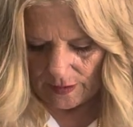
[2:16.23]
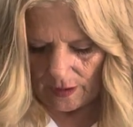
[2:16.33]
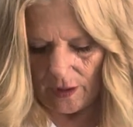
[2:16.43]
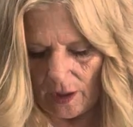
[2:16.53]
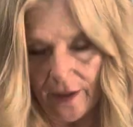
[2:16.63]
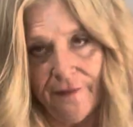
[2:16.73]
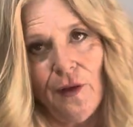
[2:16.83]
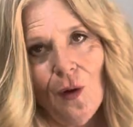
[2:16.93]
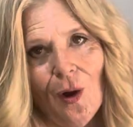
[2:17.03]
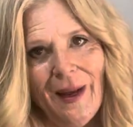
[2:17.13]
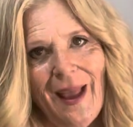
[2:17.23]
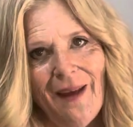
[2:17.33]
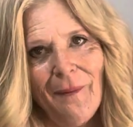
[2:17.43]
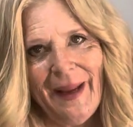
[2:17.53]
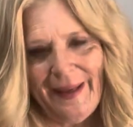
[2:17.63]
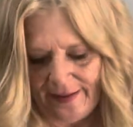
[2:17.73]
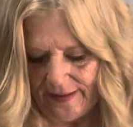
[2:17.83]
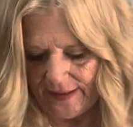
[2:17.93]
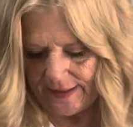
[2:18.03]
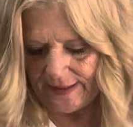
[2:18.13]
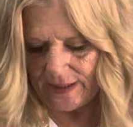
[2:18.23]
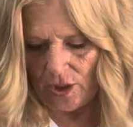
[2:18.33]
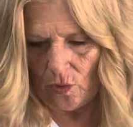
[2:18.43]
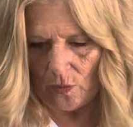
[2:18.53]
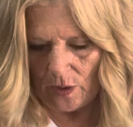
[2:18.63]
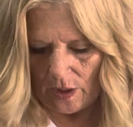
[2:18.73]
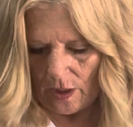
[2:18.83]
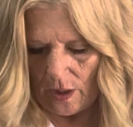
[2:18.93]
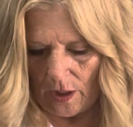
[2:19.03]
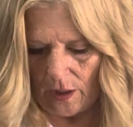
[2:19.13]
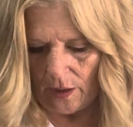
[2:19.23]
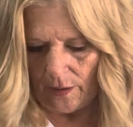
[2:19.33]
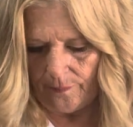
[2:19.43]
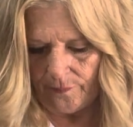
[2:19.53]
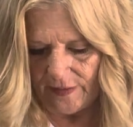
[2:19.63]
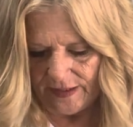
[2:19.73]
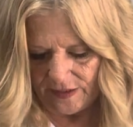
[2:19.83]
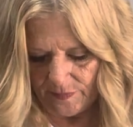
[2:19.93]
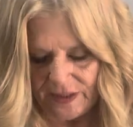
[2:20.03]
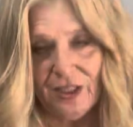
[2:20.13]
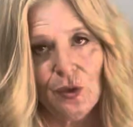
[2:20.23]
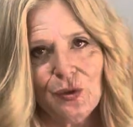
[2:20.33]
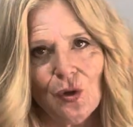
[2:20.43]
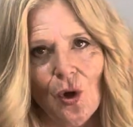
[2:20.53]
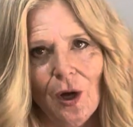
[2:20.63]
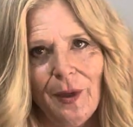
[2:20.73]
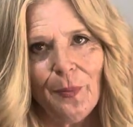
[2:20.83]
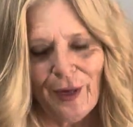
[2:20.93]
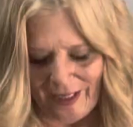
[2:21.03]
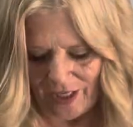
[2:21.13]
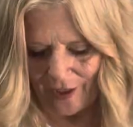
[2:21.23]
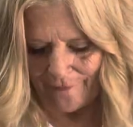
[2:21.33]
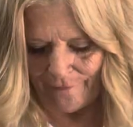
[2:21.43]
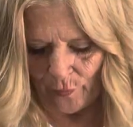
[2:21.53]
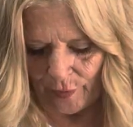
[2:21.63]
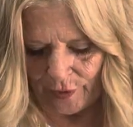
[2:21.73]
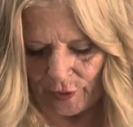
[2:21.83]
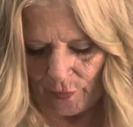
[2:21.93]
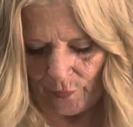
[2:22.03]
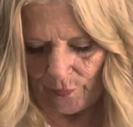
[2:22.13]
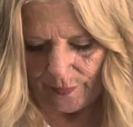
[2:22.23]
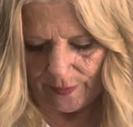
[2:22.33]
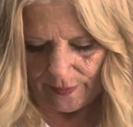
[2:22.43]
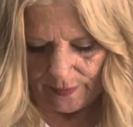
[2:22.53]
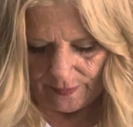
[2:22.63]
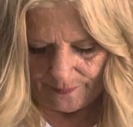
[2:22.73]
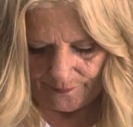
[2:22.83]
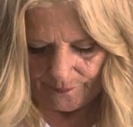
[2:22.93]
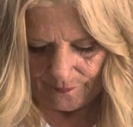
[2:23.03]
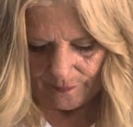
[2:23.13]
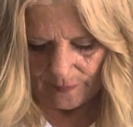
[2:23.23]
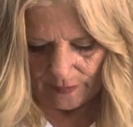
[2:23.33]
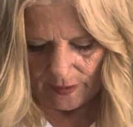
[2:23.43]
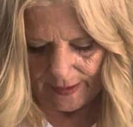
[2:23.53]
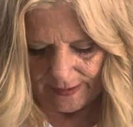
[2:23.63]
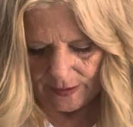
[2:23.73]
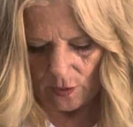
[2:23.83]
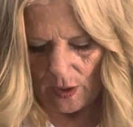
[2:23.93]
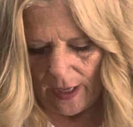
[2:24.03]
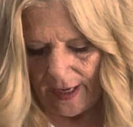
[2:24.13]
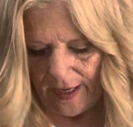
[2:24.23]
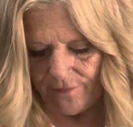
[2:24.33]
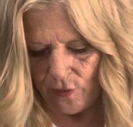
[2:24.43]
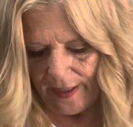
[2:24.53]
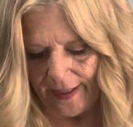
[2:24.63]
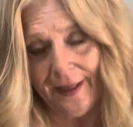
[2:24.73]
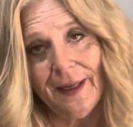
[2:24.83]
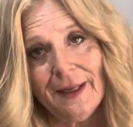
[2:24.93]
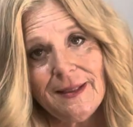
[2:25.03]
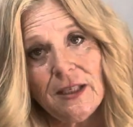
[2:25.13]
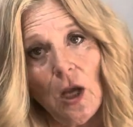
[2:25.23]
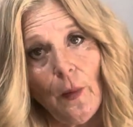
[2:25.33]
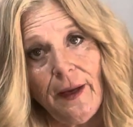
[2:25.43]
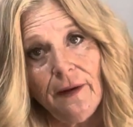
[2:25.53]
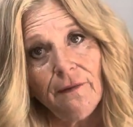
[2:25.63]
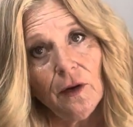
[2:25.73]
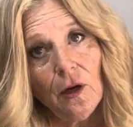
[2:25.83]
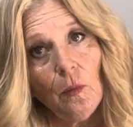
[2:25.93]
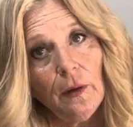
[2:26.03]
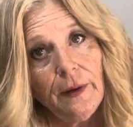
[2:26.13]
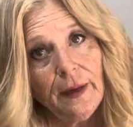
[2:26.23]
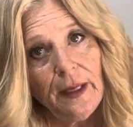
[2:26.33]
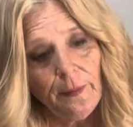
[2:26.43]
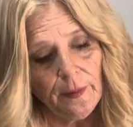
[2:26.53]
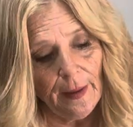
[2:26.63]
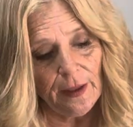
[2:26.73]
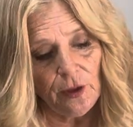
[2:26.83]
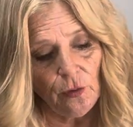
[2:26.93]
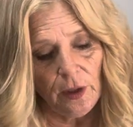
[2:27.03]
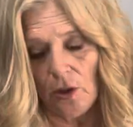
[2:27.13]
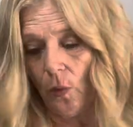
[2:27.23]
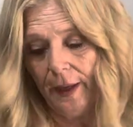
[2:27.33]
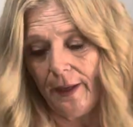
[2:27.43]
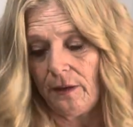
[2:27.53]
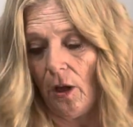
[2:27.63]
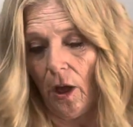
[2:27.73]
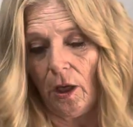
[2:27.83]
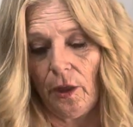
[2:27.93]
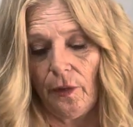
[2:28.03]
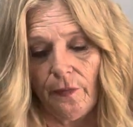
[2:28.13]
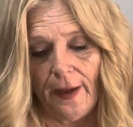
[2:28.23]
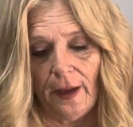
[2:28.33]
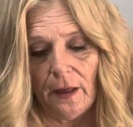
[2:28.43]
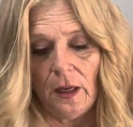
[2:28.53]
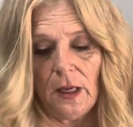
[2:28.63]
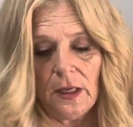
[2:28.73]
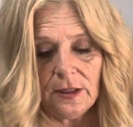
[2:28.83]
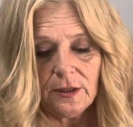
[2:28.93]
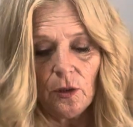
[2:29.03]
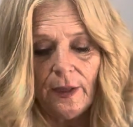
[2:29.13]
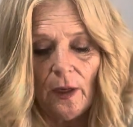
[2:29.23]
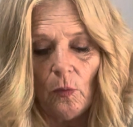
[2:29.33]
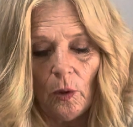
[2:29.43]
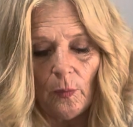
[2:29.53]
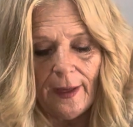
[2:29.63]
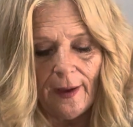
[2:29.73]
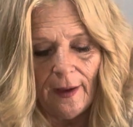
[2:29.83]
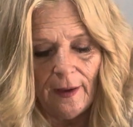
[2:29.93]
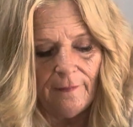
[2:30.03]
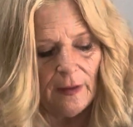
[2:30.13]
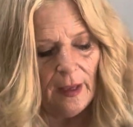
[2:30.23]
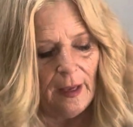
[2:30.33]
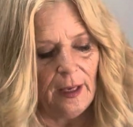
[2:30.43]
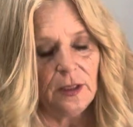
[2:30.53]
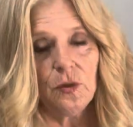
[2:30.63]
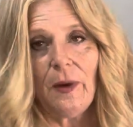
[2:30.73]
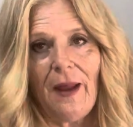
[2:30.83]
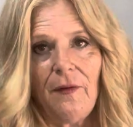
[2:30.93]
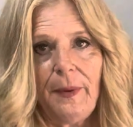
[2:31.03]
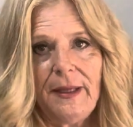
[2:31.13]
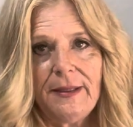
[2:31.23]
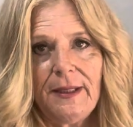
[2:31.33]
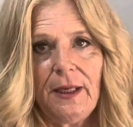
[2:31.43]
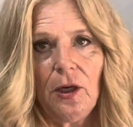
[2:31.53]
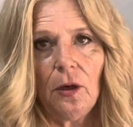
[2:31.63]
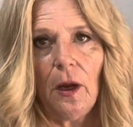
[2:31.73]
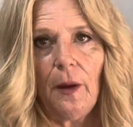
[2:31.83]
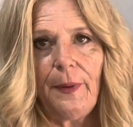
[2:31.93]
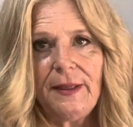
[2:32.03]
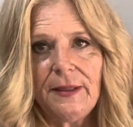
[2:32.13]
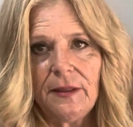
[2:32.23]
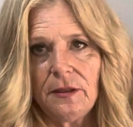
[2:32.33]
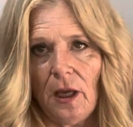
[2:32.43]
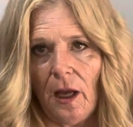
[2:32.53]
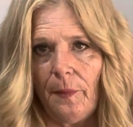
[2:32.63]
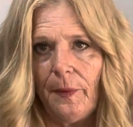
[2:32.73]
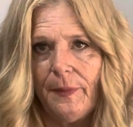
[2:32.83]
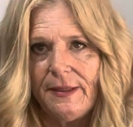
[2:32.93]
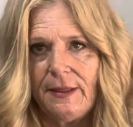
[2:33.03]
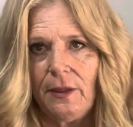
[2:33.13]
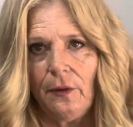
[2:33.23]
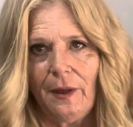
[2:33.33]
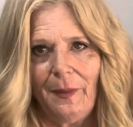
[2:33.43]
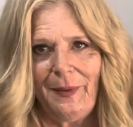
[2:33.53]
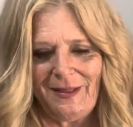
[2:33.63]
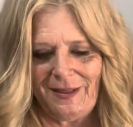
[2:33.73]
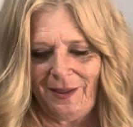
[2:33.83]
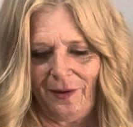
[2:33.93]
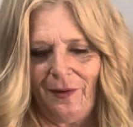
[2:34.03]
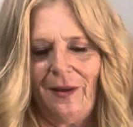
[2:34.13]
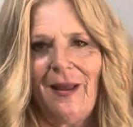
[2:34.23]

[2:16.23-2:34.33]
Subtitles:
A lot of you already have my kit, so these materials are already pre-cut for you. Okay, so if you can't get it to go in very well, now keep in mind you can go ahead and hot glue that. So now what we have is we have a piece here, a piece at the top, a piece here, and a piece here.